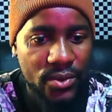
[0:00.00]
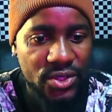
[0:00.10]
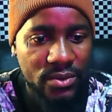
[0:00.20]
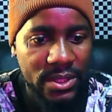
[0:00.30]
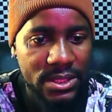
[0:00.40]
which
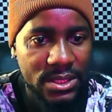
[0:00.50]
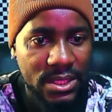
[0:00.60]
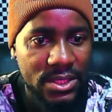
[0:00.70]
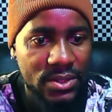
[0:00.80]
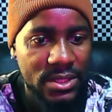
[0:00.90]
was
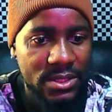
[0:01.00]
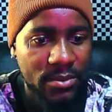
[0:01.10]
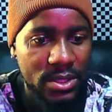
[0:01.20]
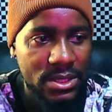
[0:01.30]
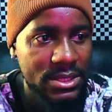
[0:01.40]
actually
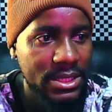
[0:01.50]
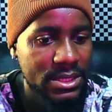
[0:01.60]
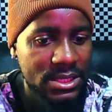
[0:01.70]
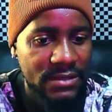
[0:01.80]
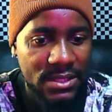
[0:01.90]
spotted because the Chiefs.